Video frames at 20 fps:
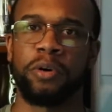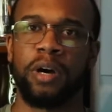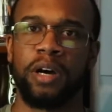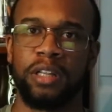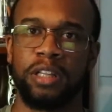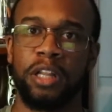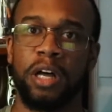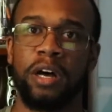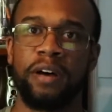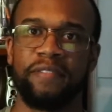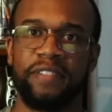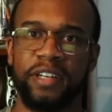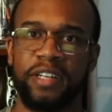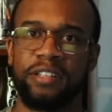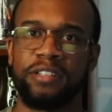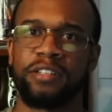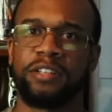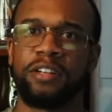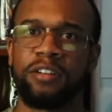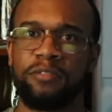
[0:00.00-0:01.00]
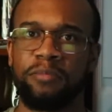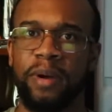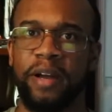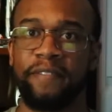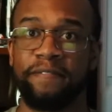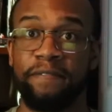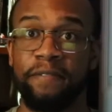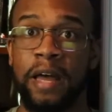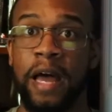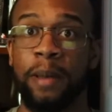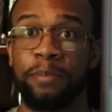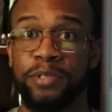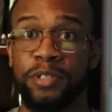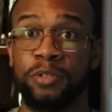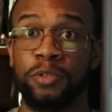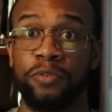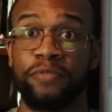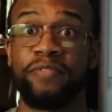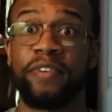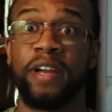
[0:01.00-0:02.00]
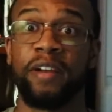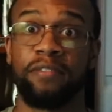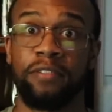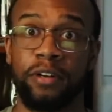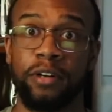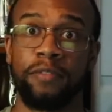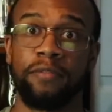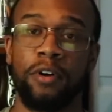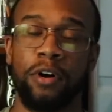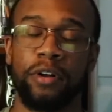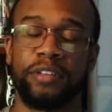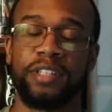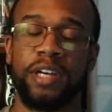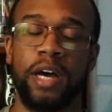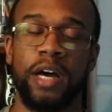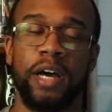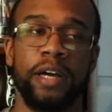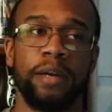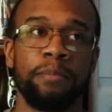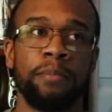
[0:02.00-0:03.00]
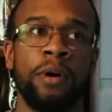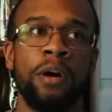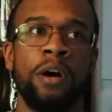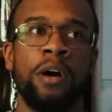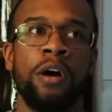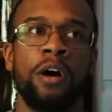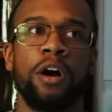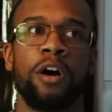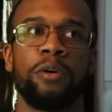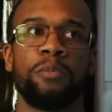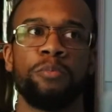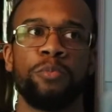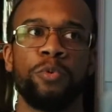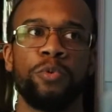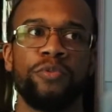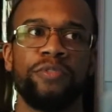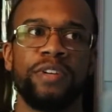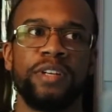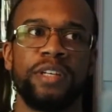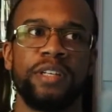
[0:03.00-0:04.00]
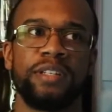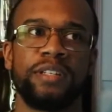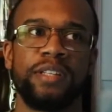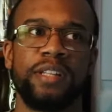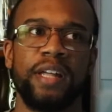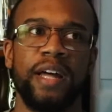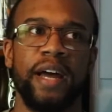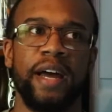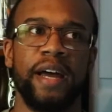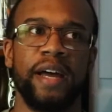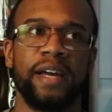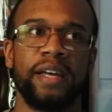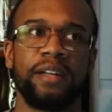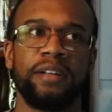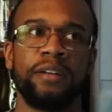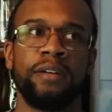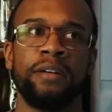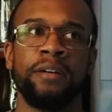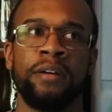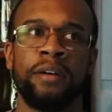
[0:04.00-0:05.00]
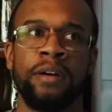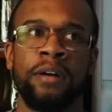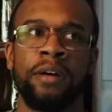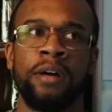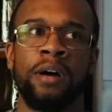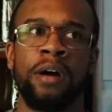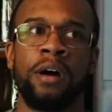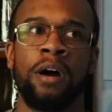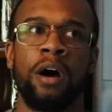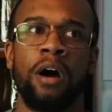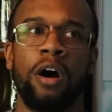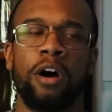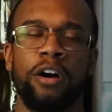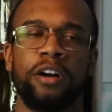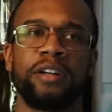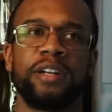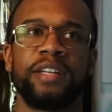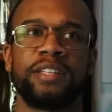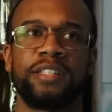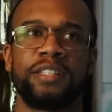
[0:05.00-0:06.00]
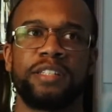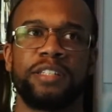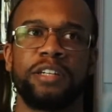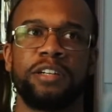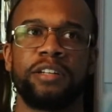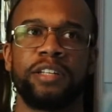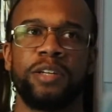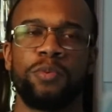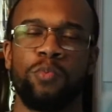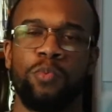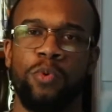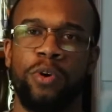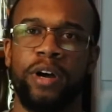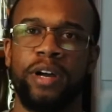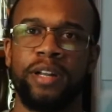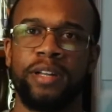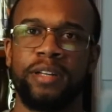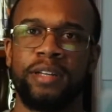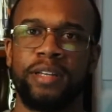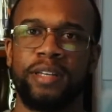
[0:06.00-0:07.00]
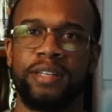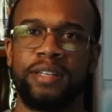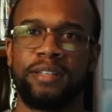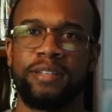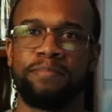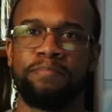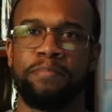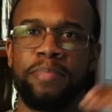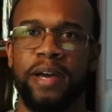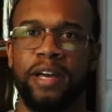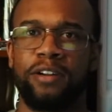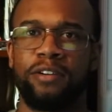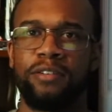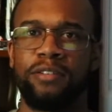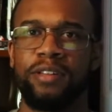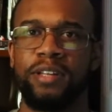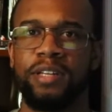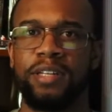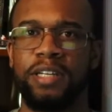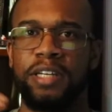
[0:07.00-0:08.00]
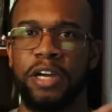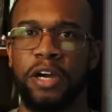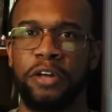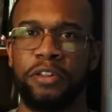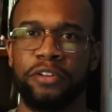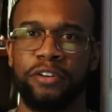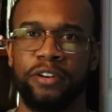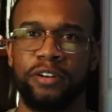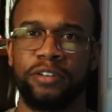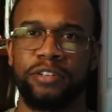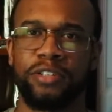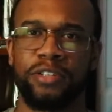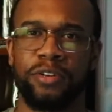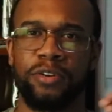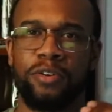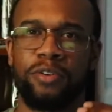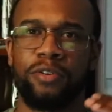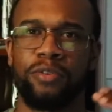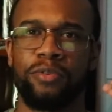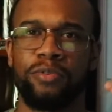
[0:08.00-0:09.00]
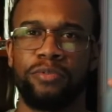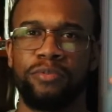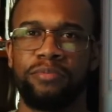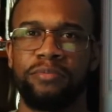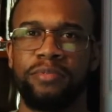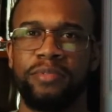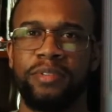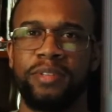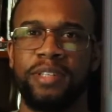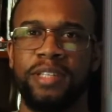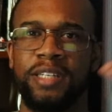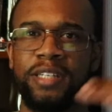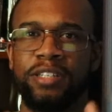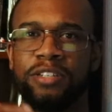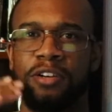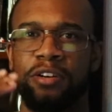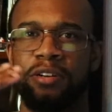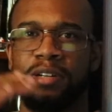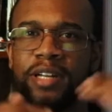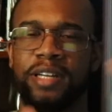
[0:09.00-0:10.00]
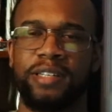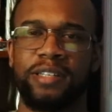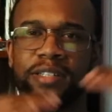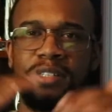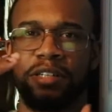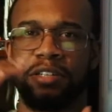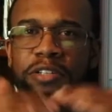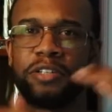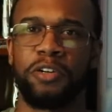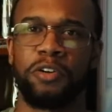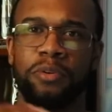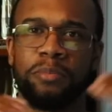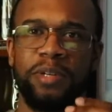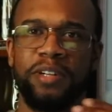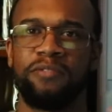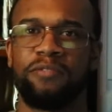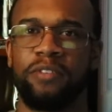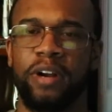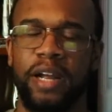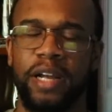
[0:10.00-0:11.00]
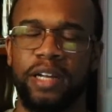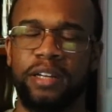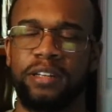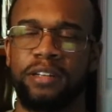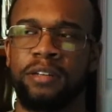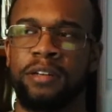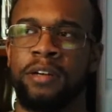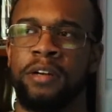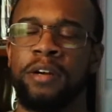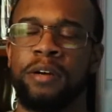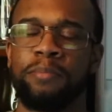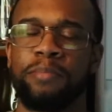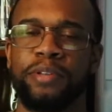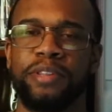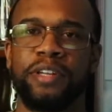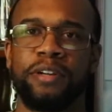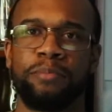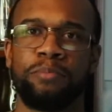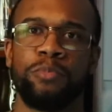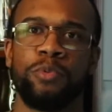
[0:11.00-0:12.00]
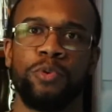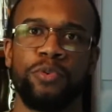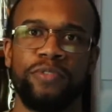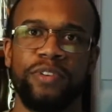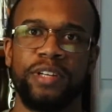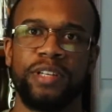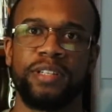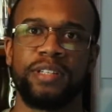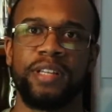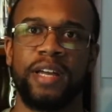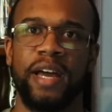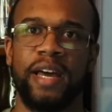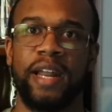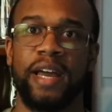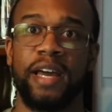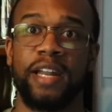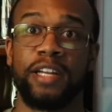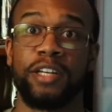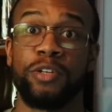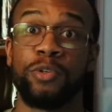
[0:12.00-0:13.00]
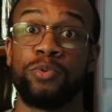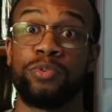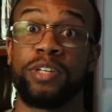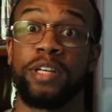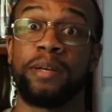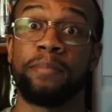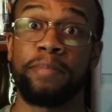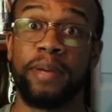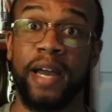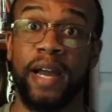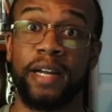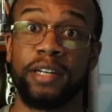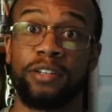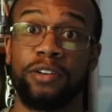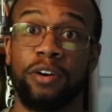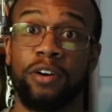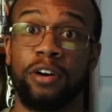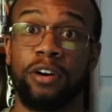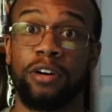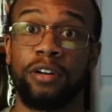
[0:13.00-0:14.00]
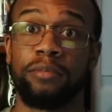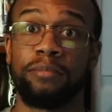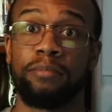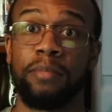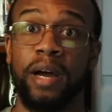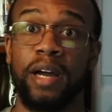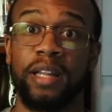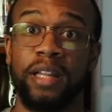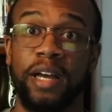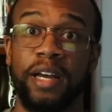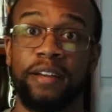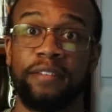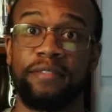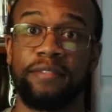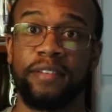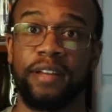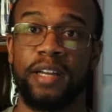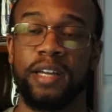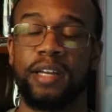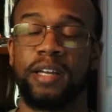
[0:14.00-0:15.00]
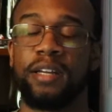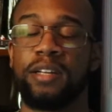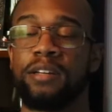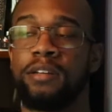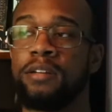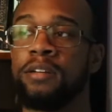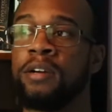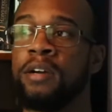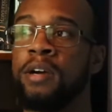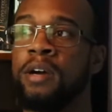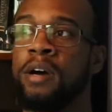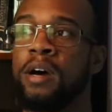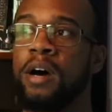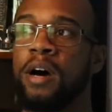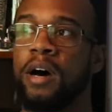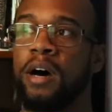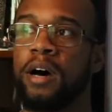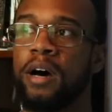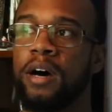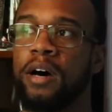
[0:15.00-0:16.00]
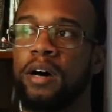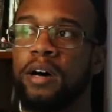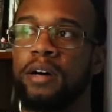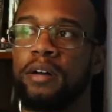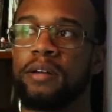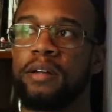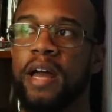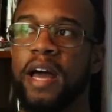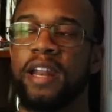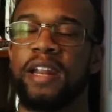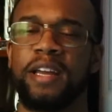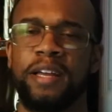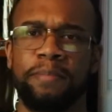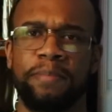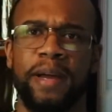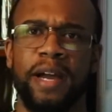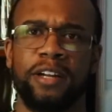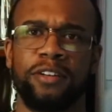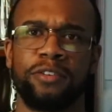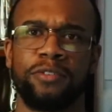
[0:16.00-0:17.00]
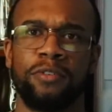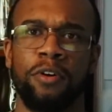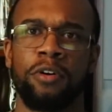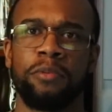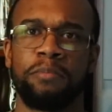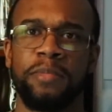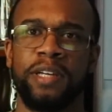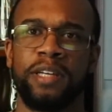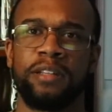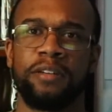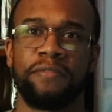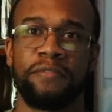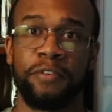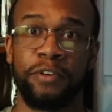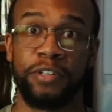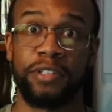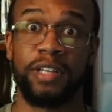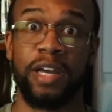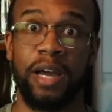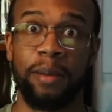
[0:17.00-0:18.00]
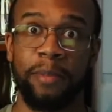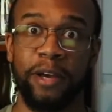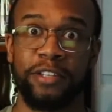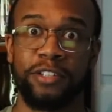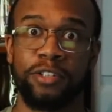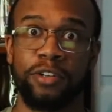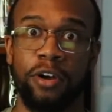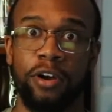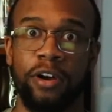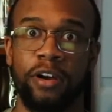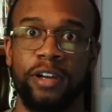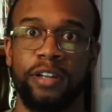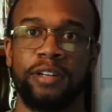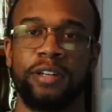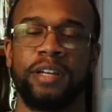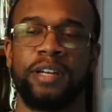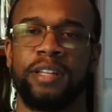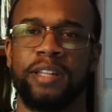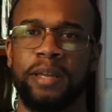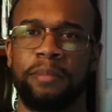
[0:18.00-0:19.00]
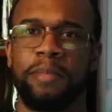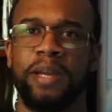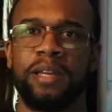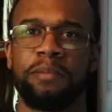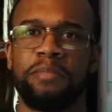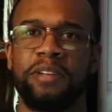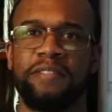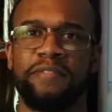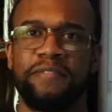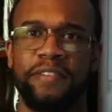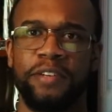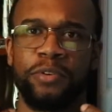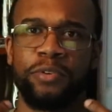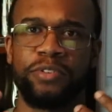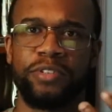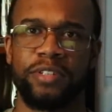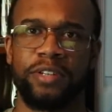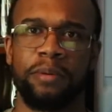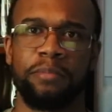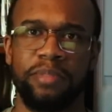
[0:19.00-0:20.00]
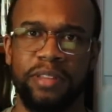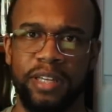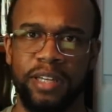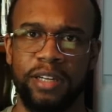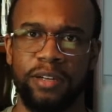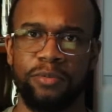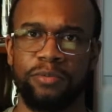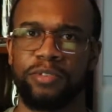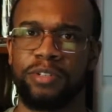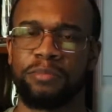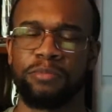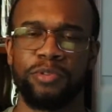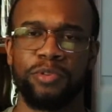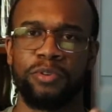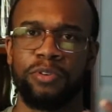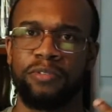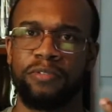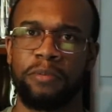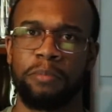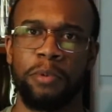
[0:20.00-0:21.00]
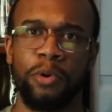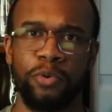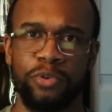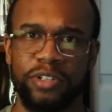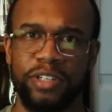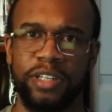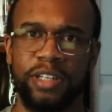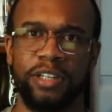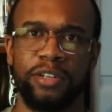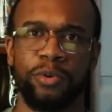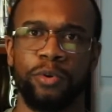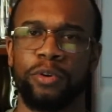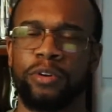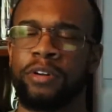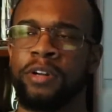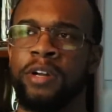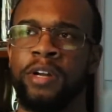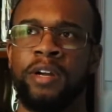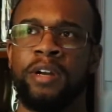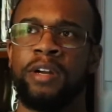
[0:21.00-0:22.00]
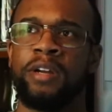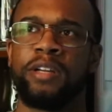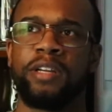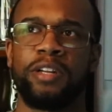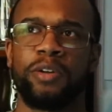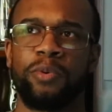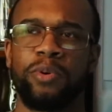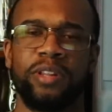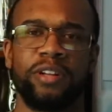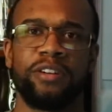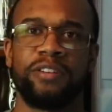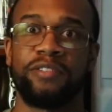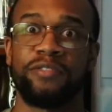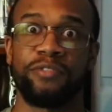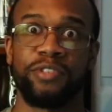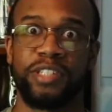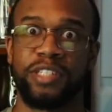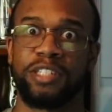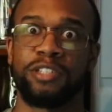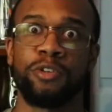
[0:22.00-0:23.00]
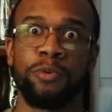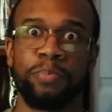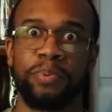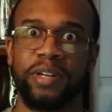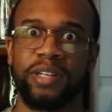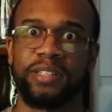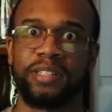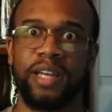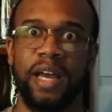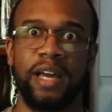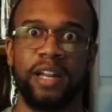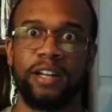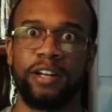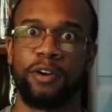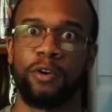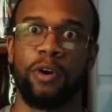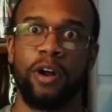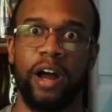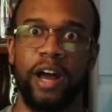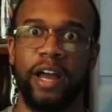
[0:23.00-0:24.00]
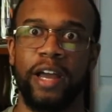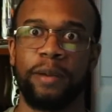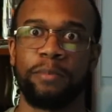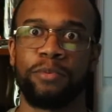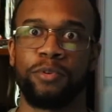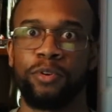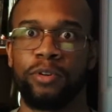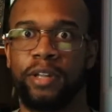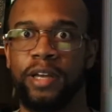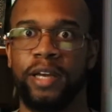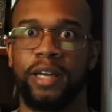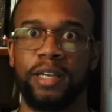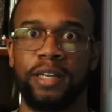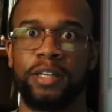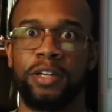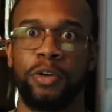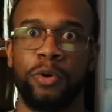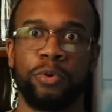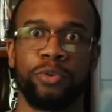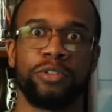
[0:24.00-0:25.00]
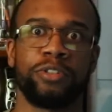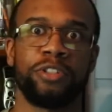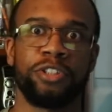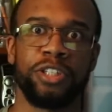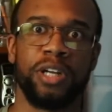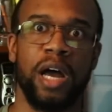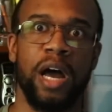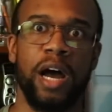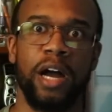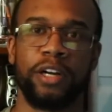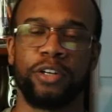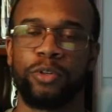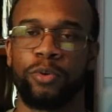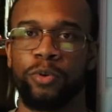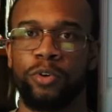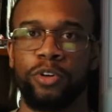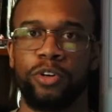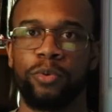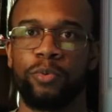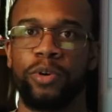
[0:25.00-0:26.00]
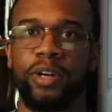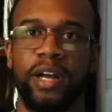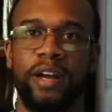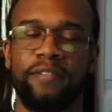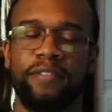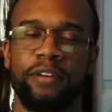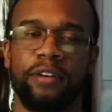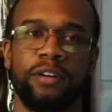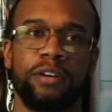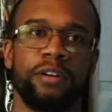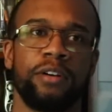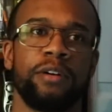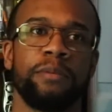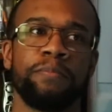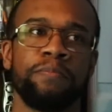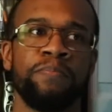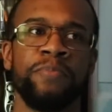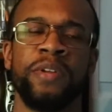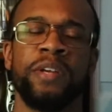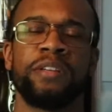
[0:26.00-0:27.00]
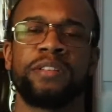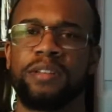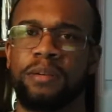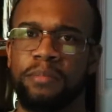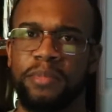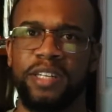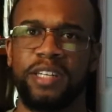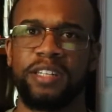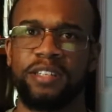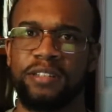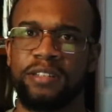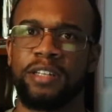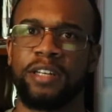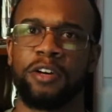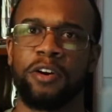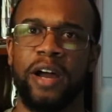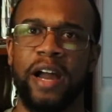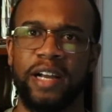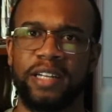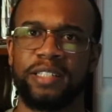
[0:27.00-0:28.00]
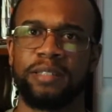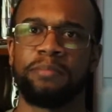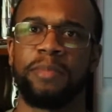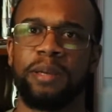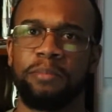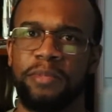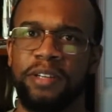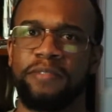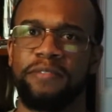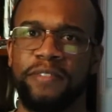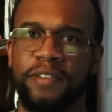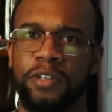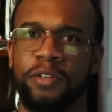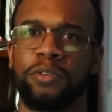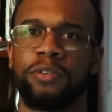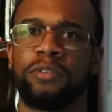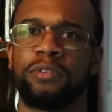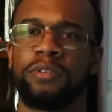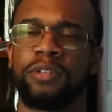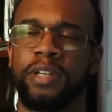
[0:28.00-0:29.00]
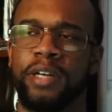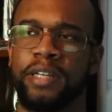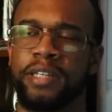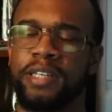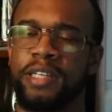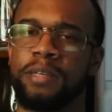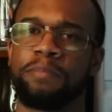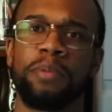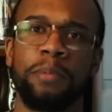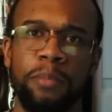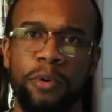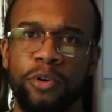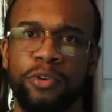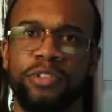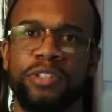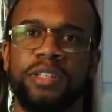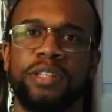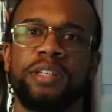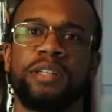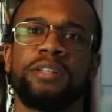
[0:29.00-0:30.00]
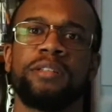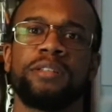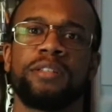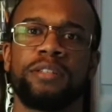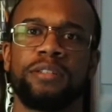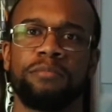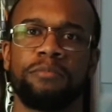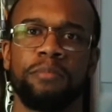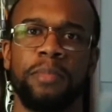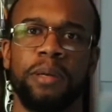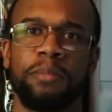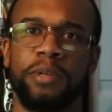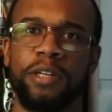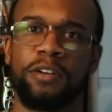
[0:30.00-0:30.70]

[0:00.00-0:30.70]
love and consider my absolute favorite of all time are movies that aren't necessarily one is better than the other, so these aren't necessarily going to be ranked, but they're movies that had a huge impact on my life and had an impact on me the first time I saw it, and they made me feel something, some sort of emotion, or whether it was just super excited or hyped or shocked or whatever. Some of these actually made me feel like deep emotions and made me